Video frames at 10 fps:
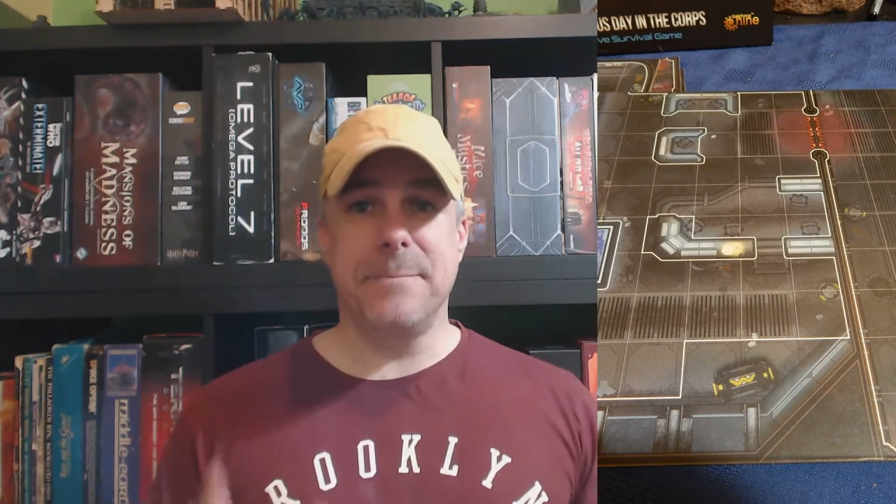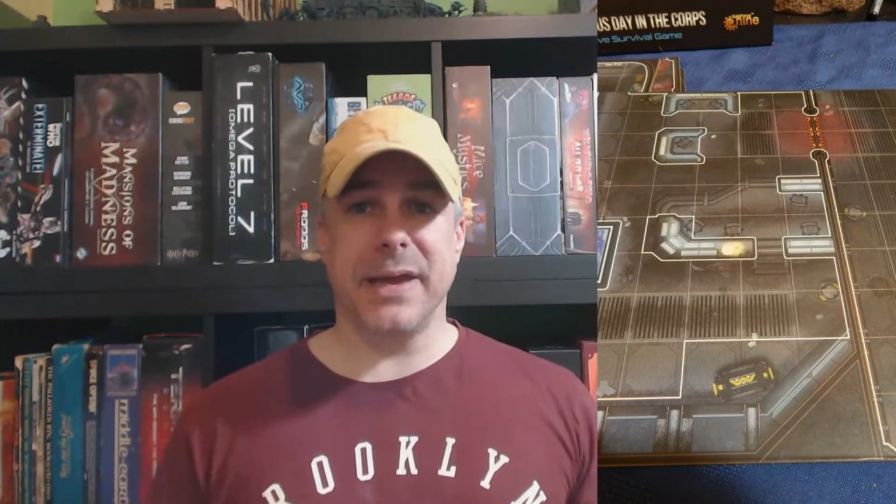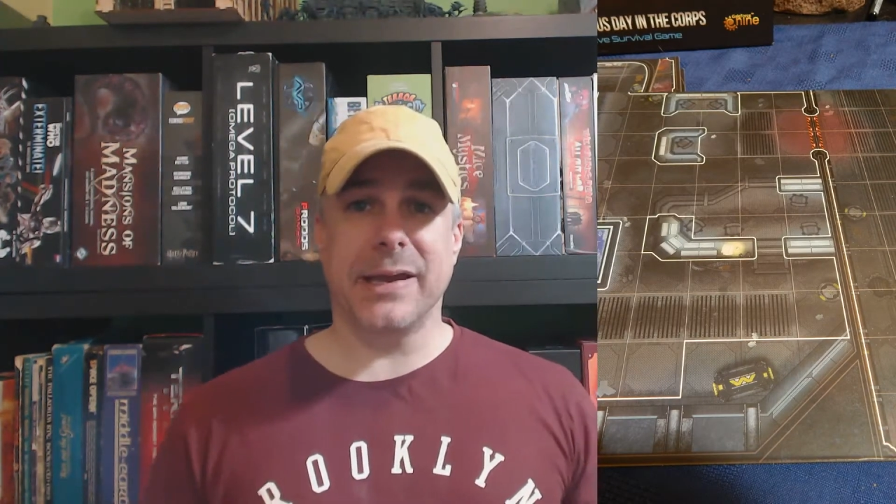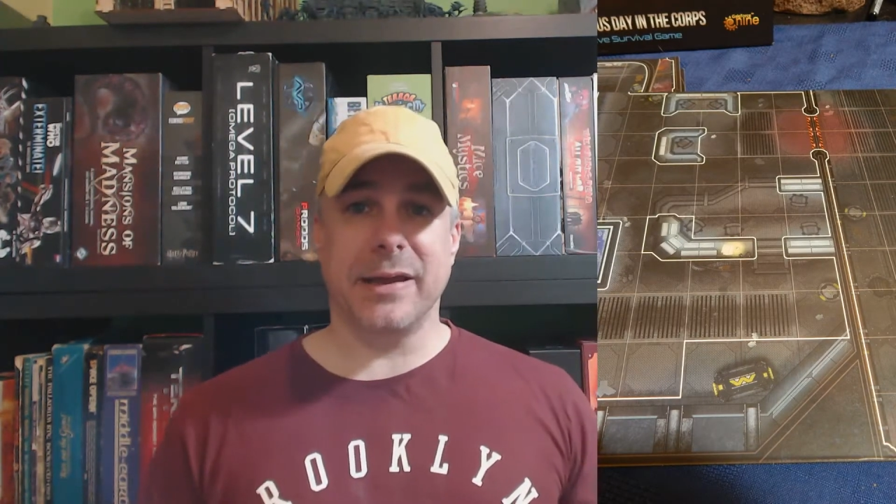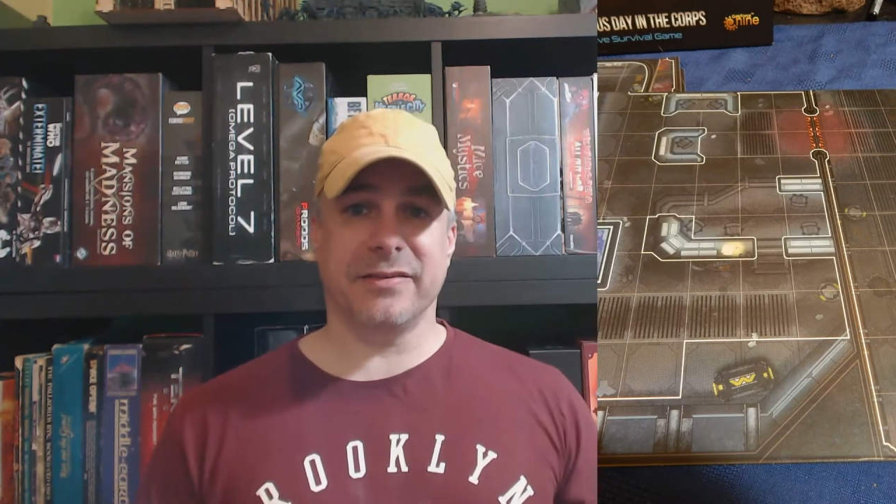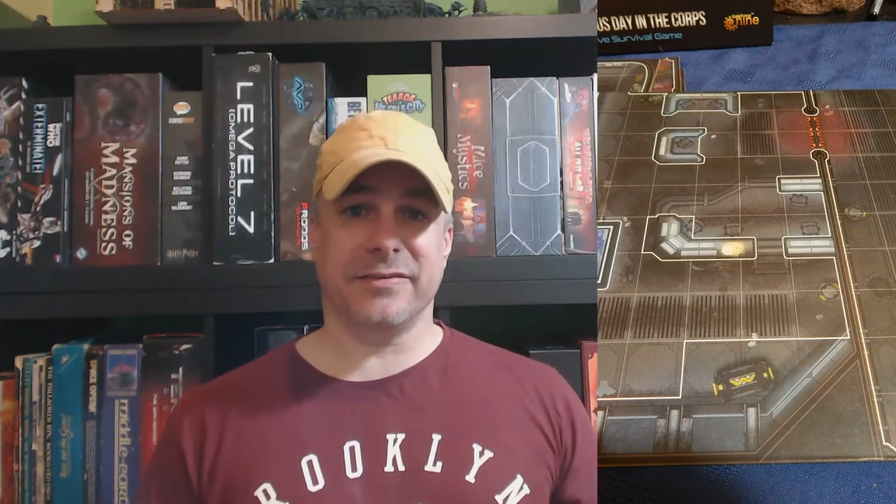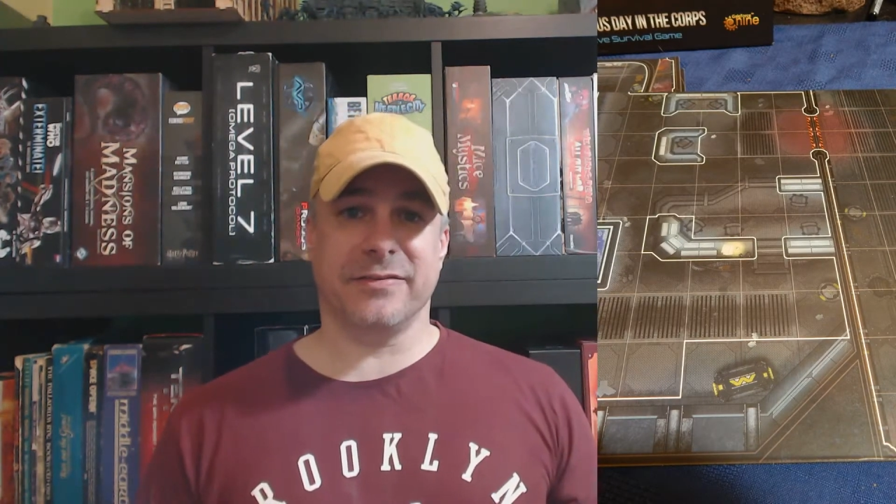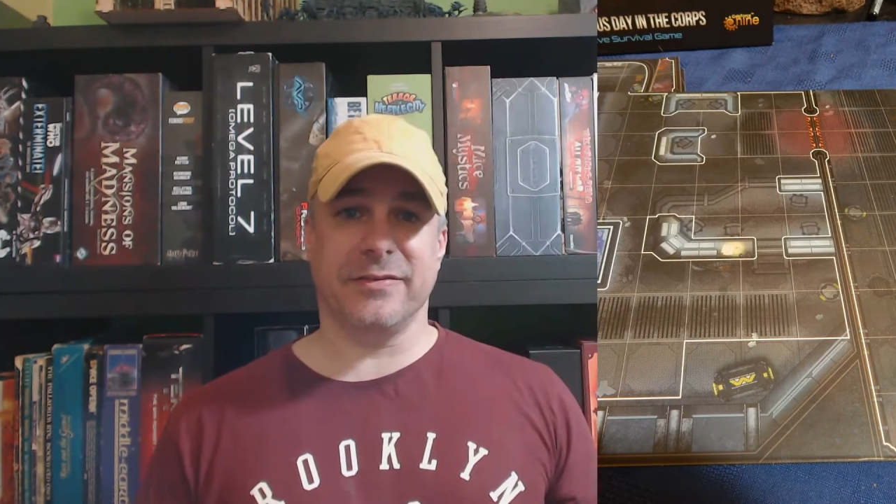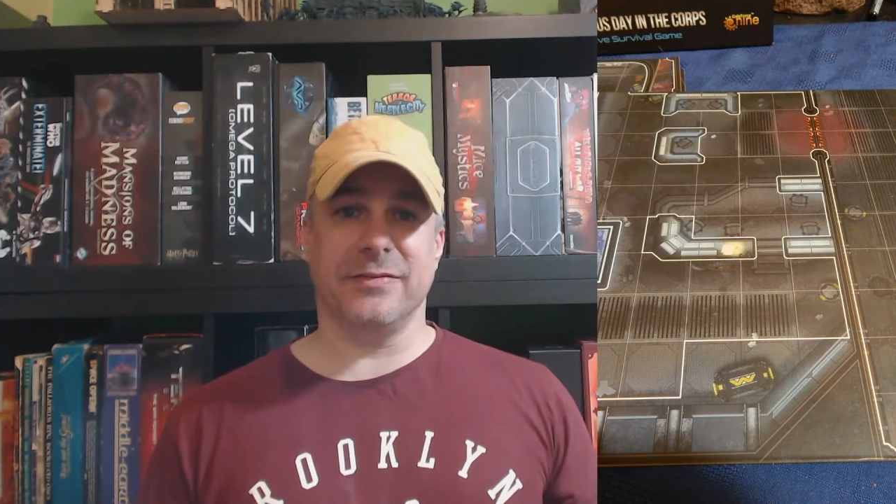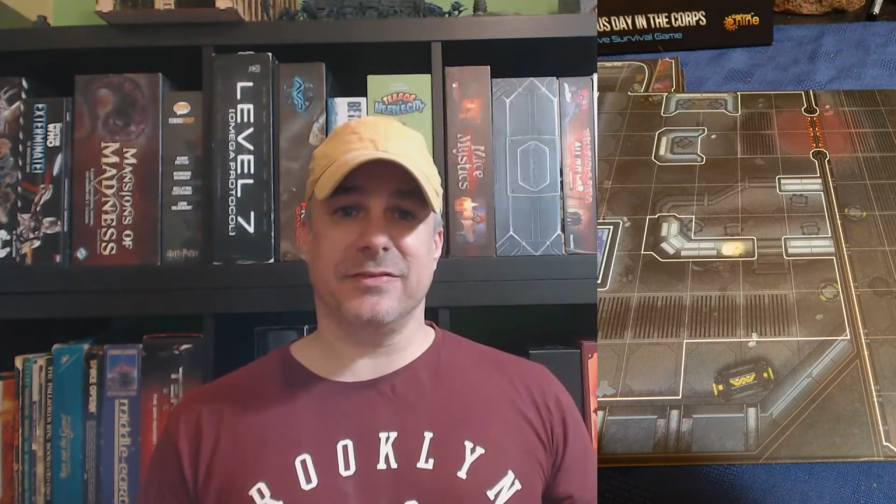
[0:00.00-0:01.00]

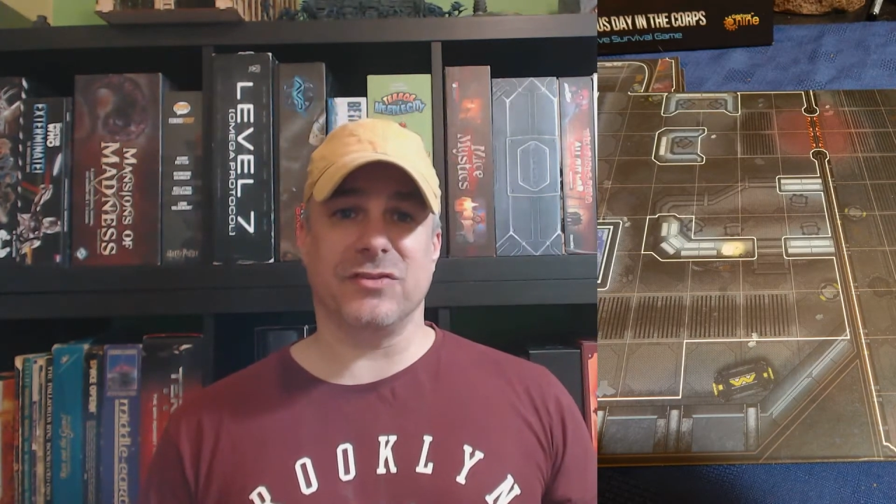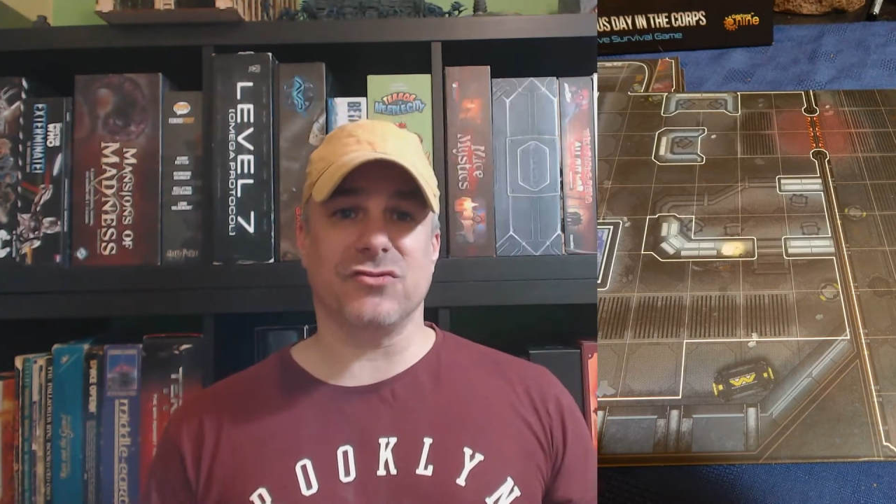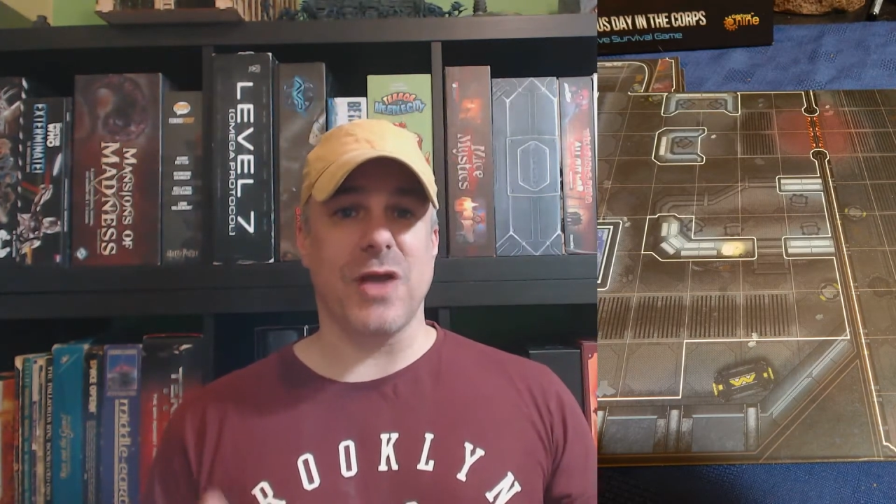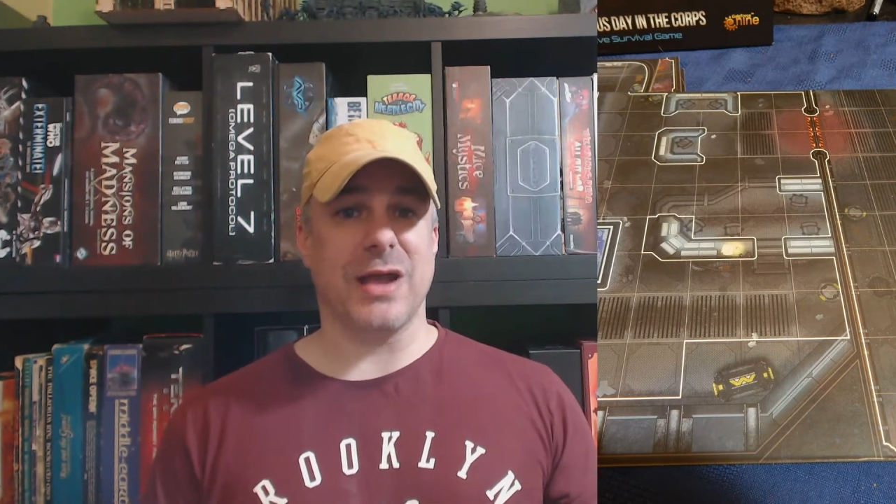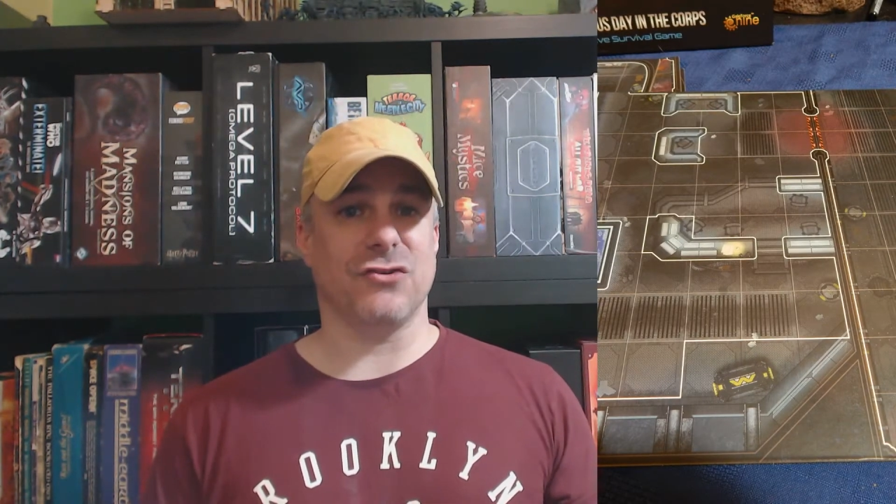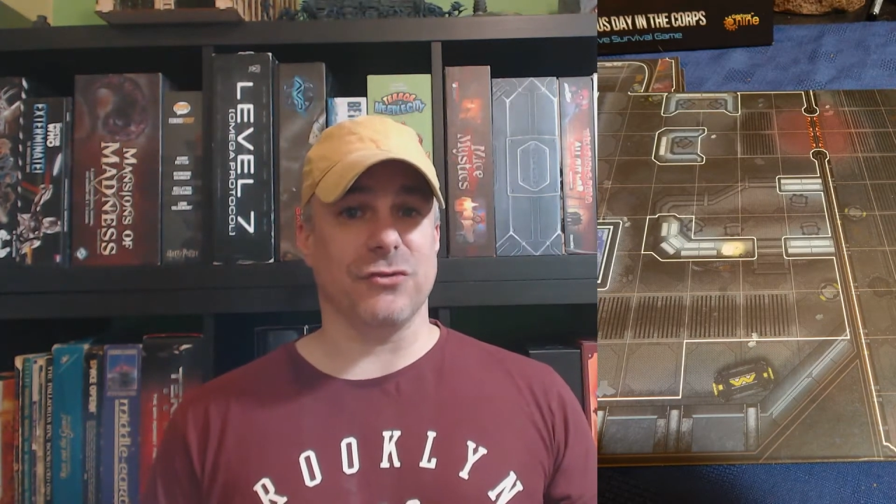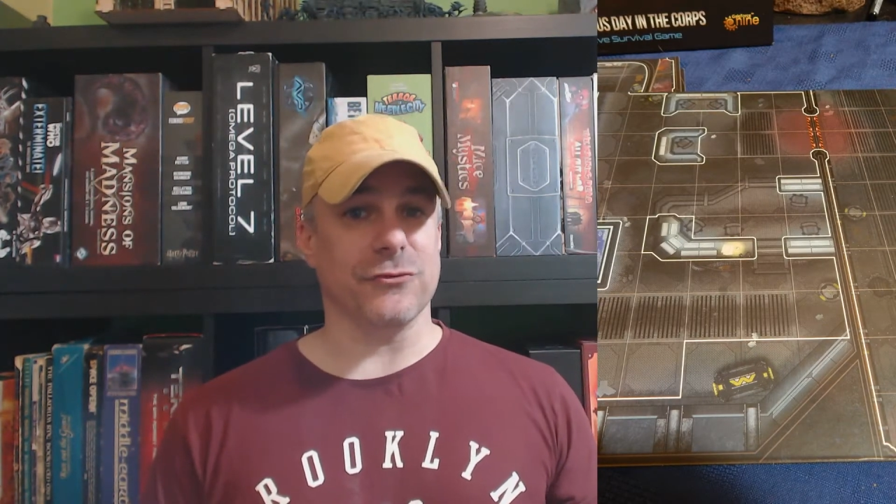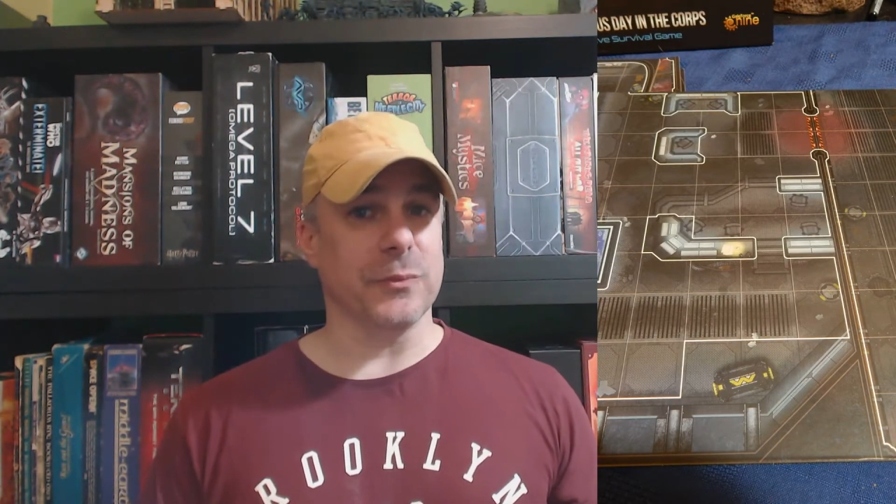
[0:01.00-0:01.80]
biggest detraction